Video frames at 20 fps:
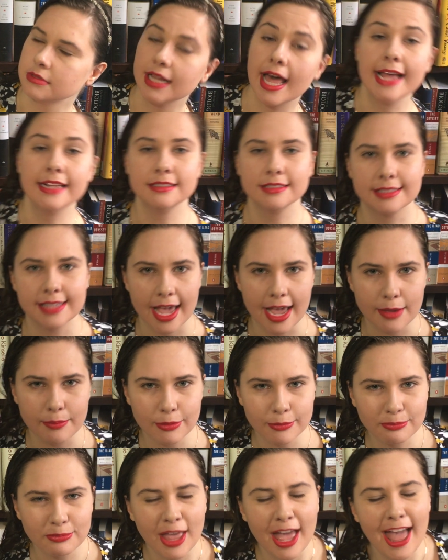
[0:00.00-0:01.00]
landscape
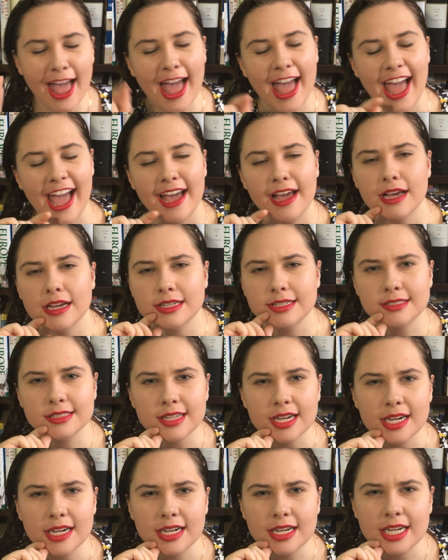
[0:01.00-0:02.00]
and
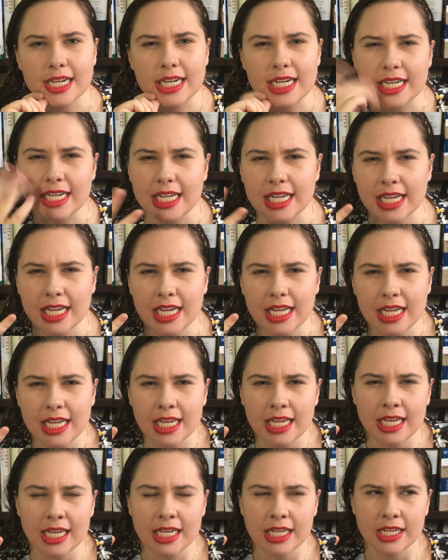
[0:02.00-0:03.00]

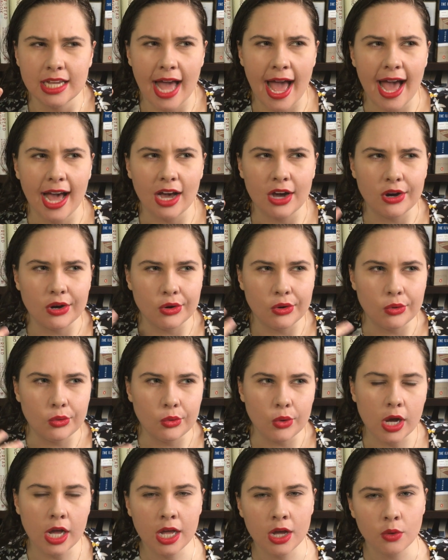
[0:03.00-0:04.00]

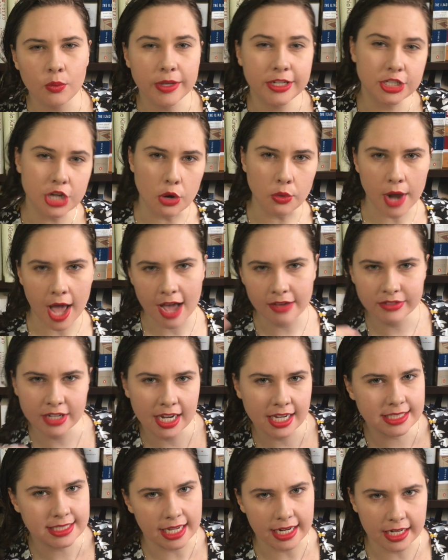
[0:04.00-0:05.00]
how we don't have an
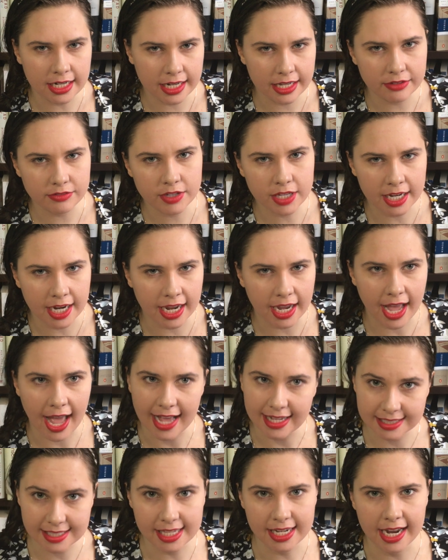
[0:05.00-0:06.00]
identity
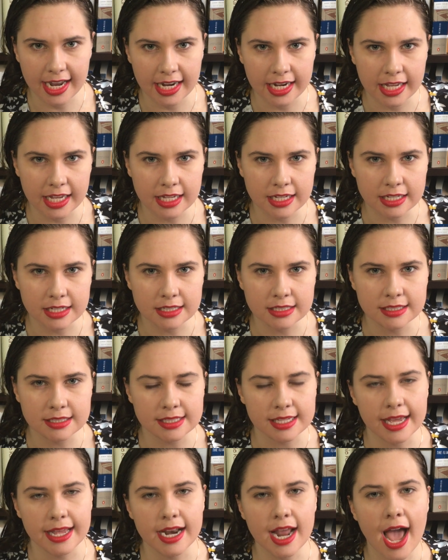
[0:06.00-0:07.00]
as
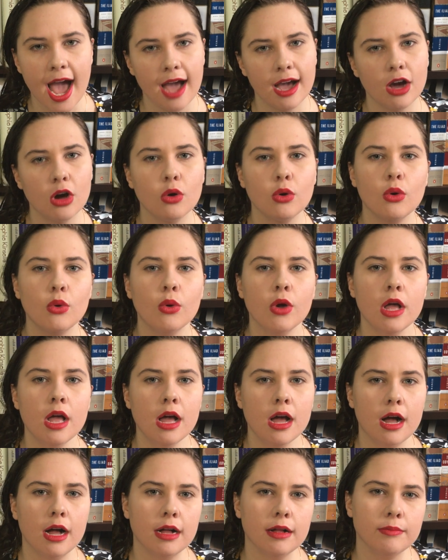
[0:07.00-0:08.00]
Canadians, and how
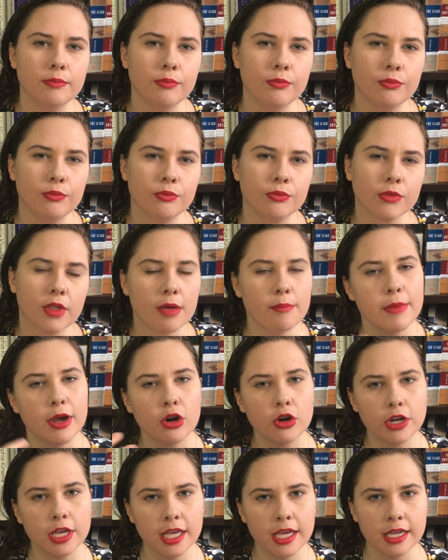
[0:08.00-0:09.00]

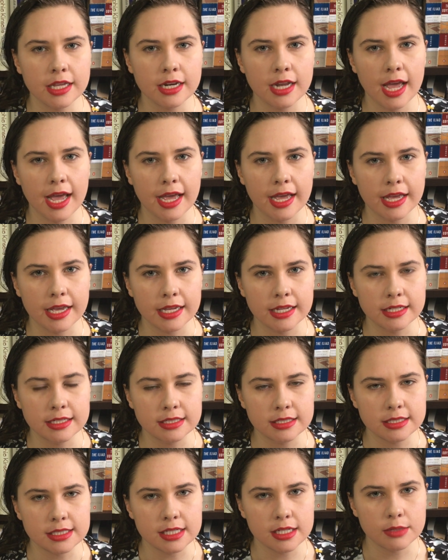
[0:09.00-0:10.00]
American
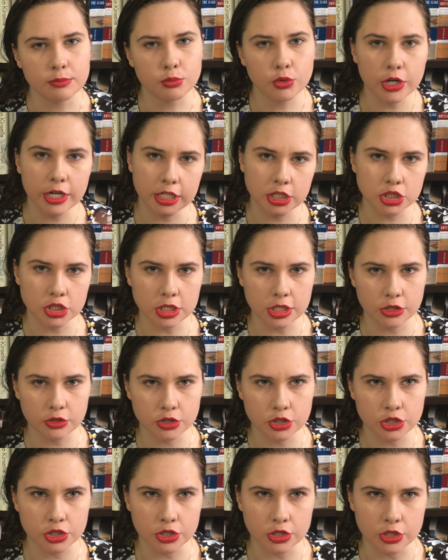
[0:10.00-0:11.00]
and British
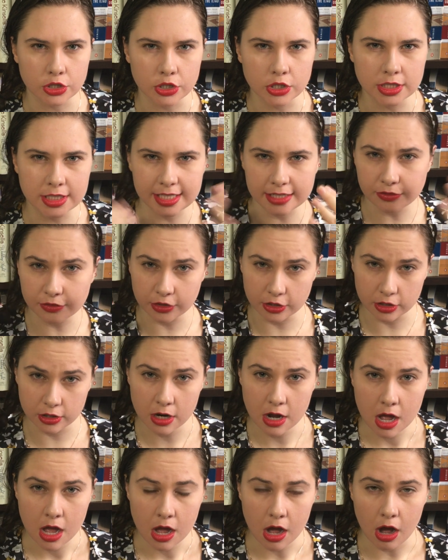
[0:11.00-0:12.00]
literature
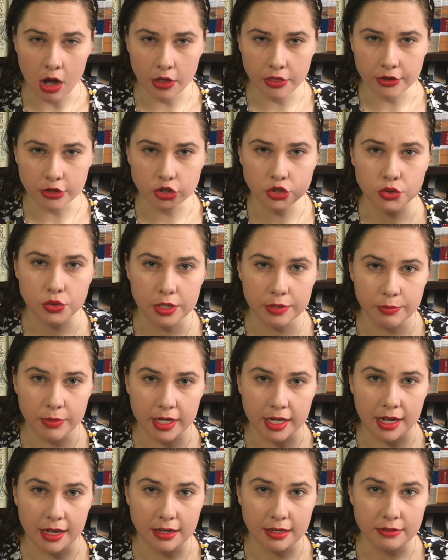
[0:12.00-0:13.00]
differ on their
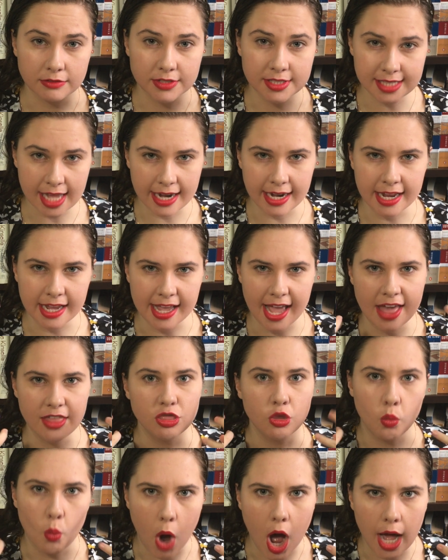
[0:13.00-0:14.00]
treatment of setting
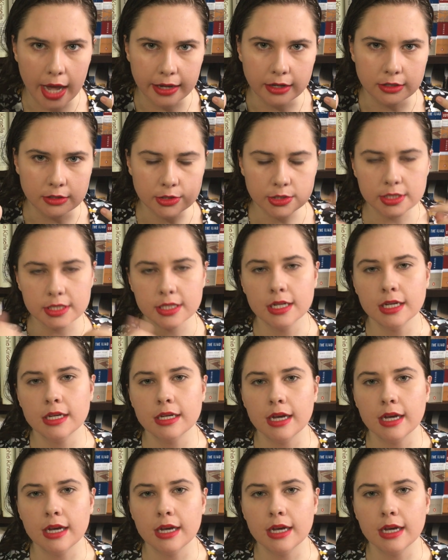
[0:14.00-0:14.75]
and the wild.